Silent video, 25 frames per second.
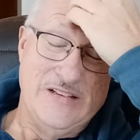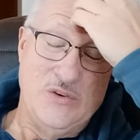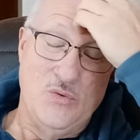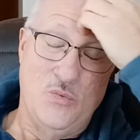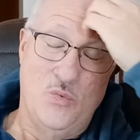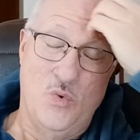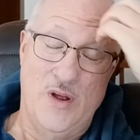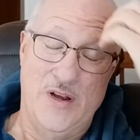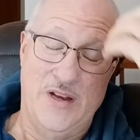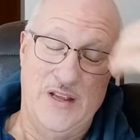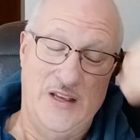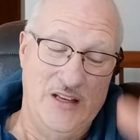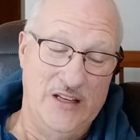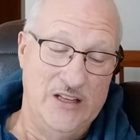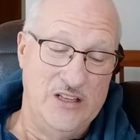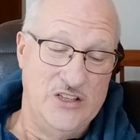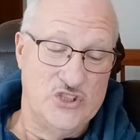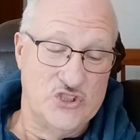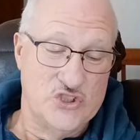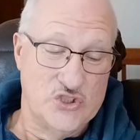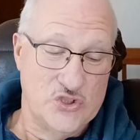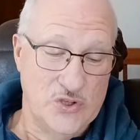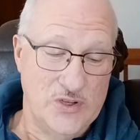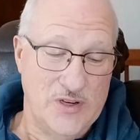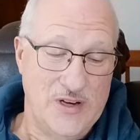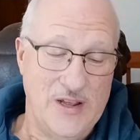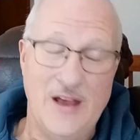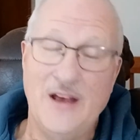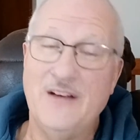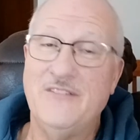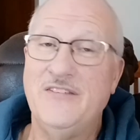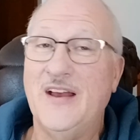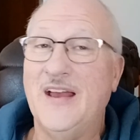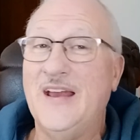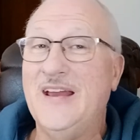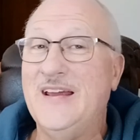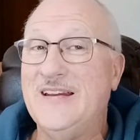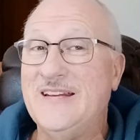When he should have
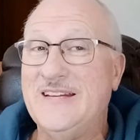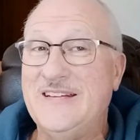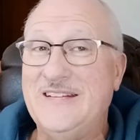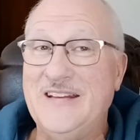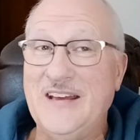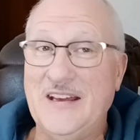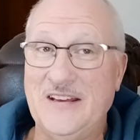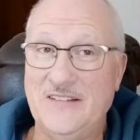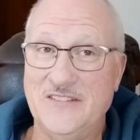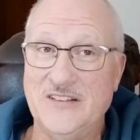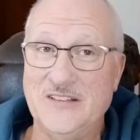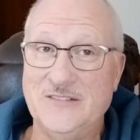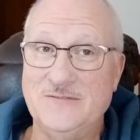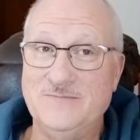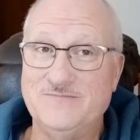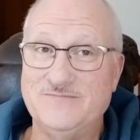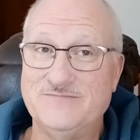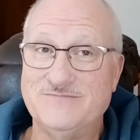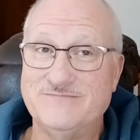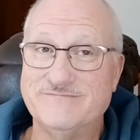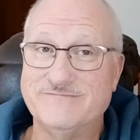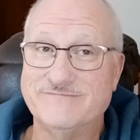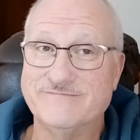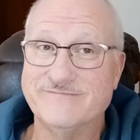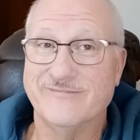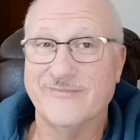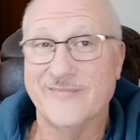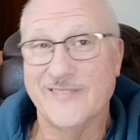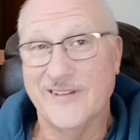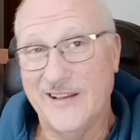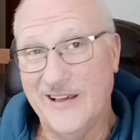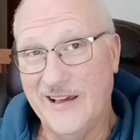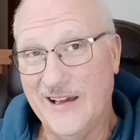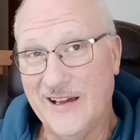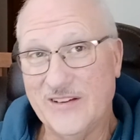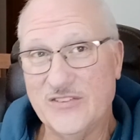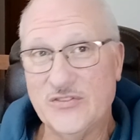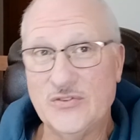hated David,
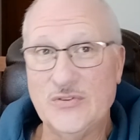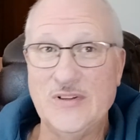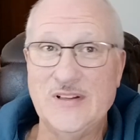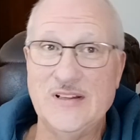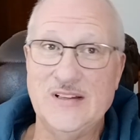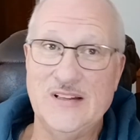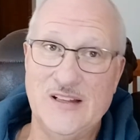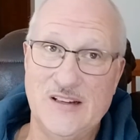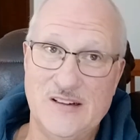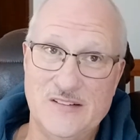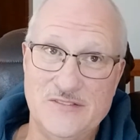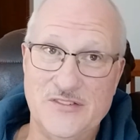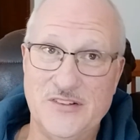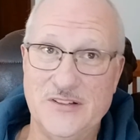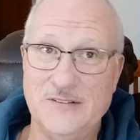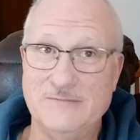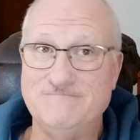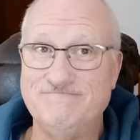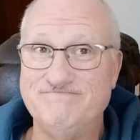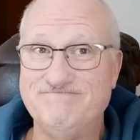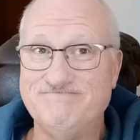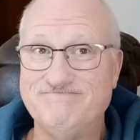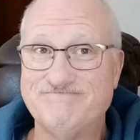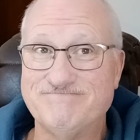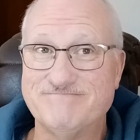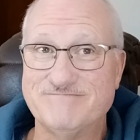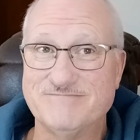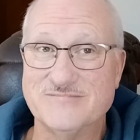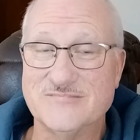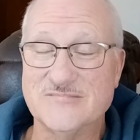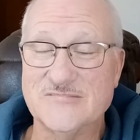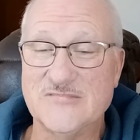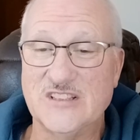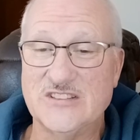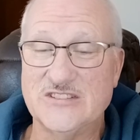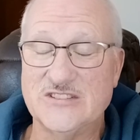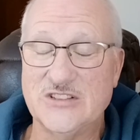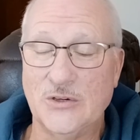he actually loved him.
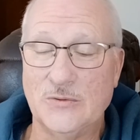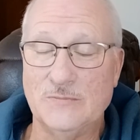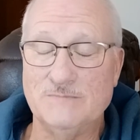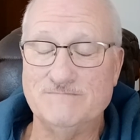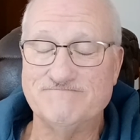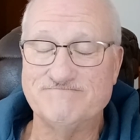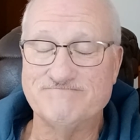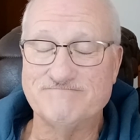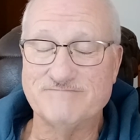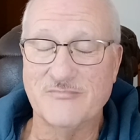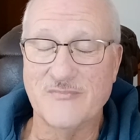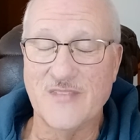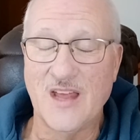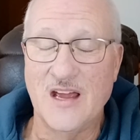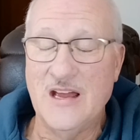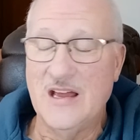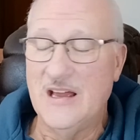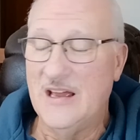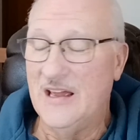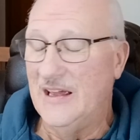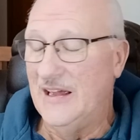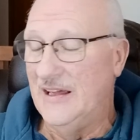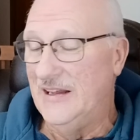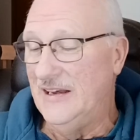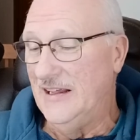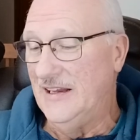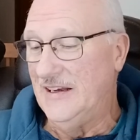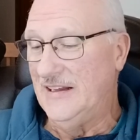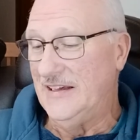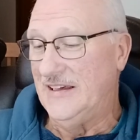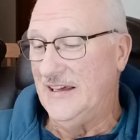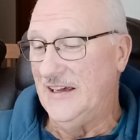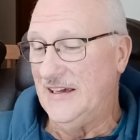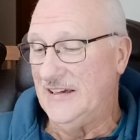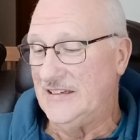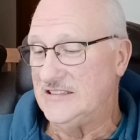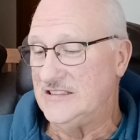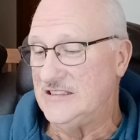So, in any
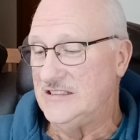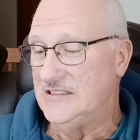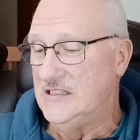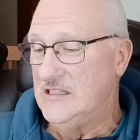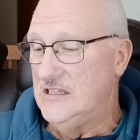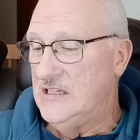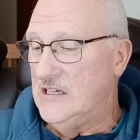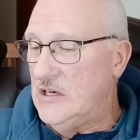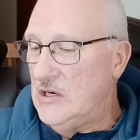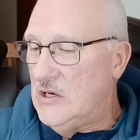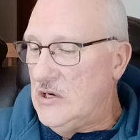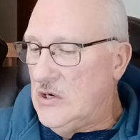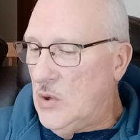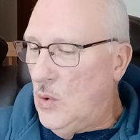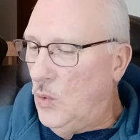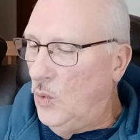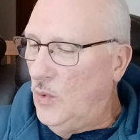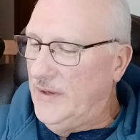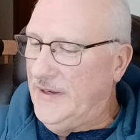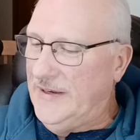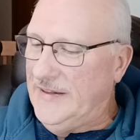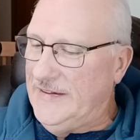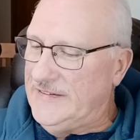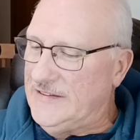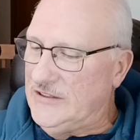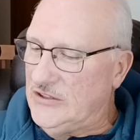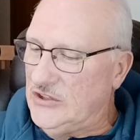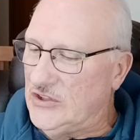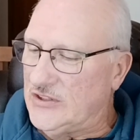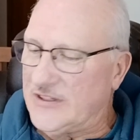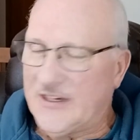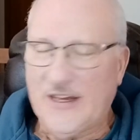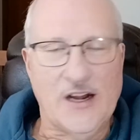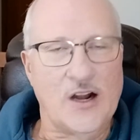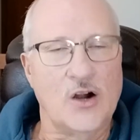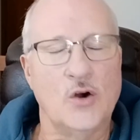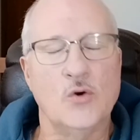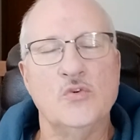case, we need to look
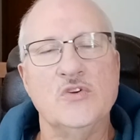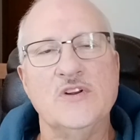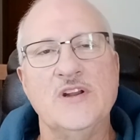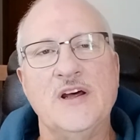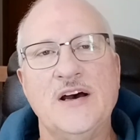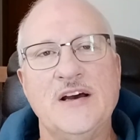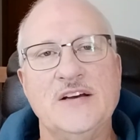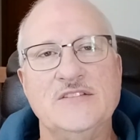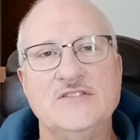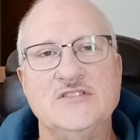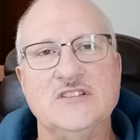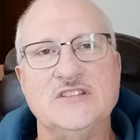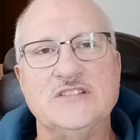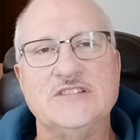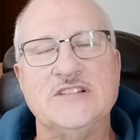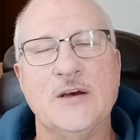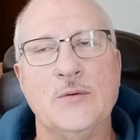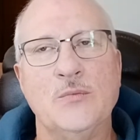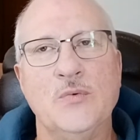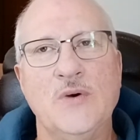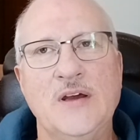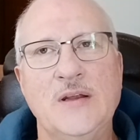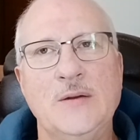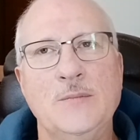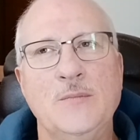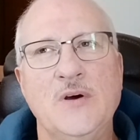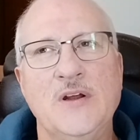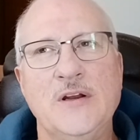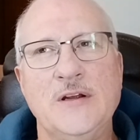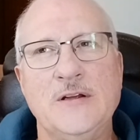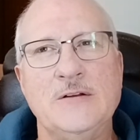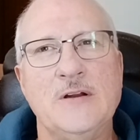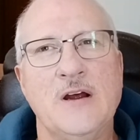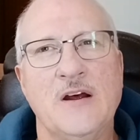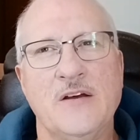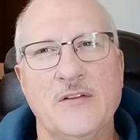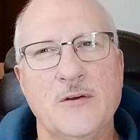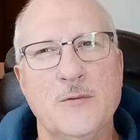at our own lives and say, wait a minute,
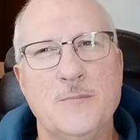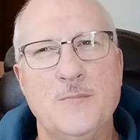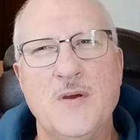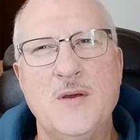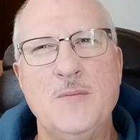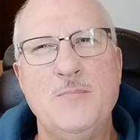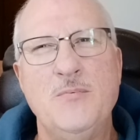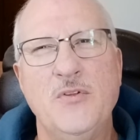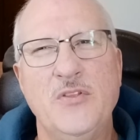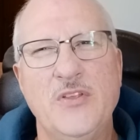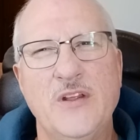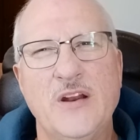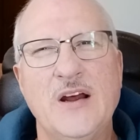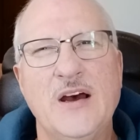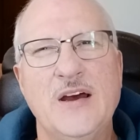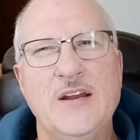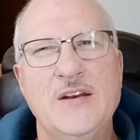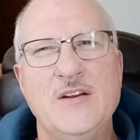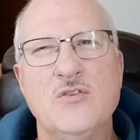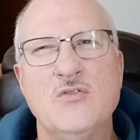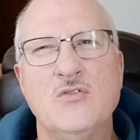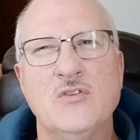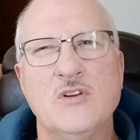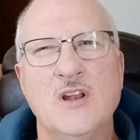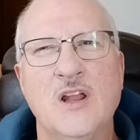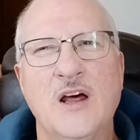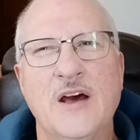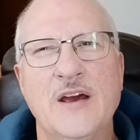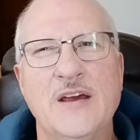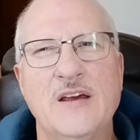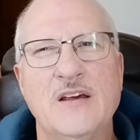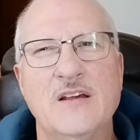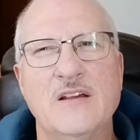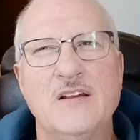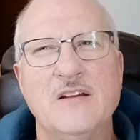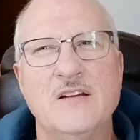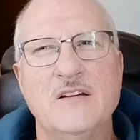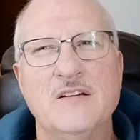are there people that I don't
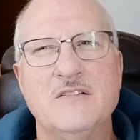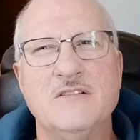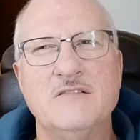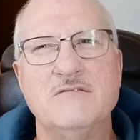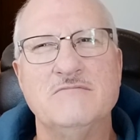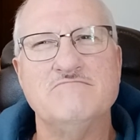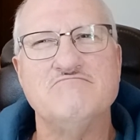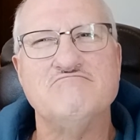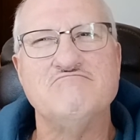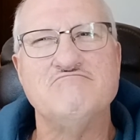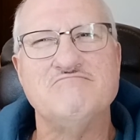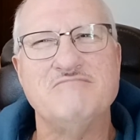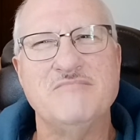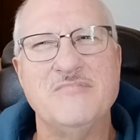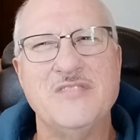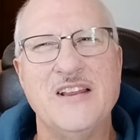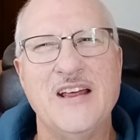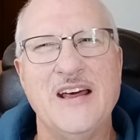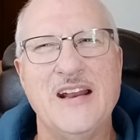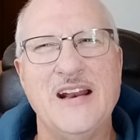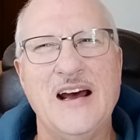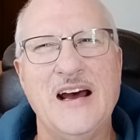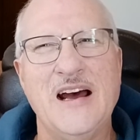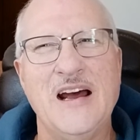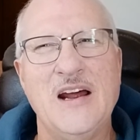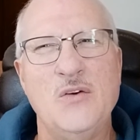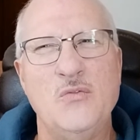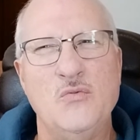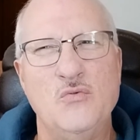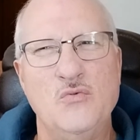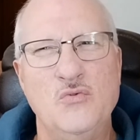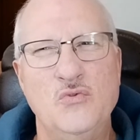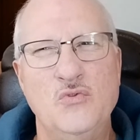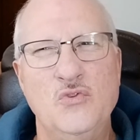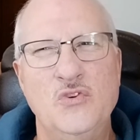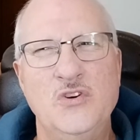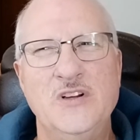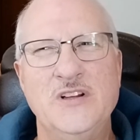like that I
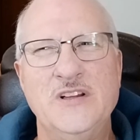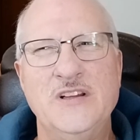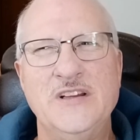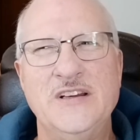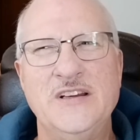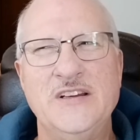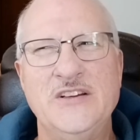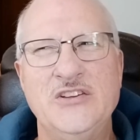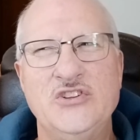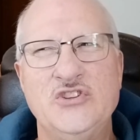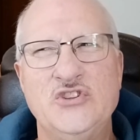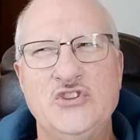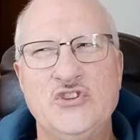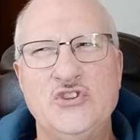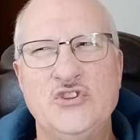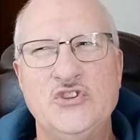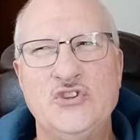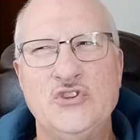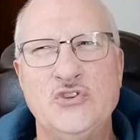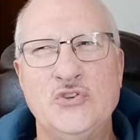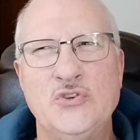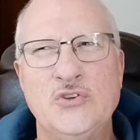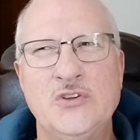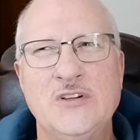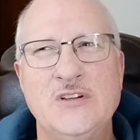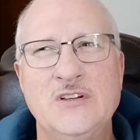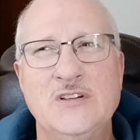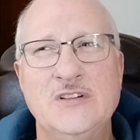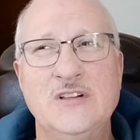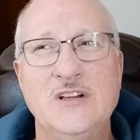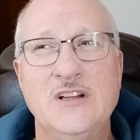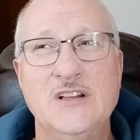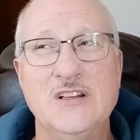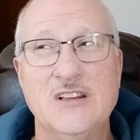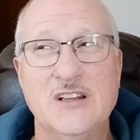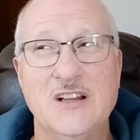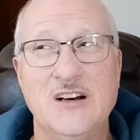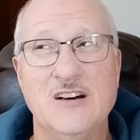really should
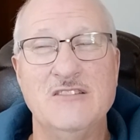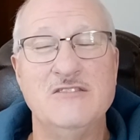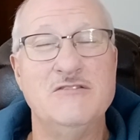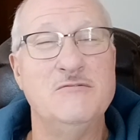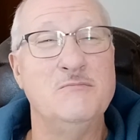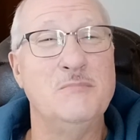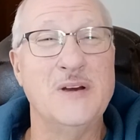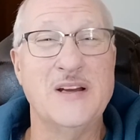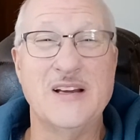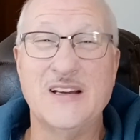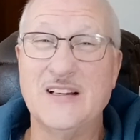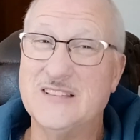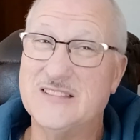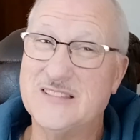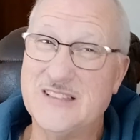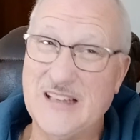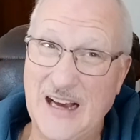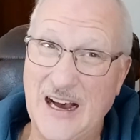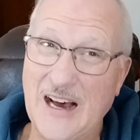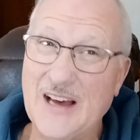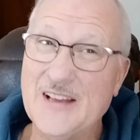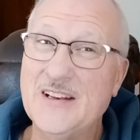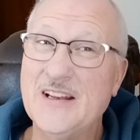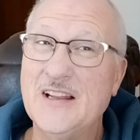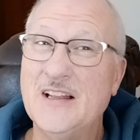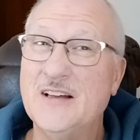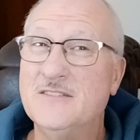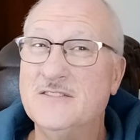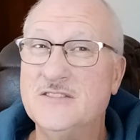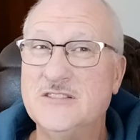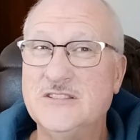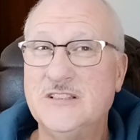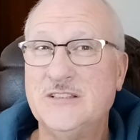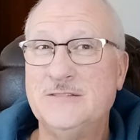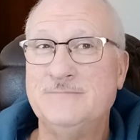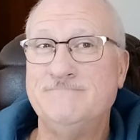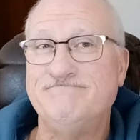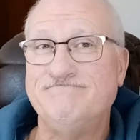love because God loves
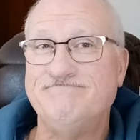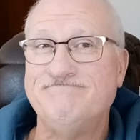them?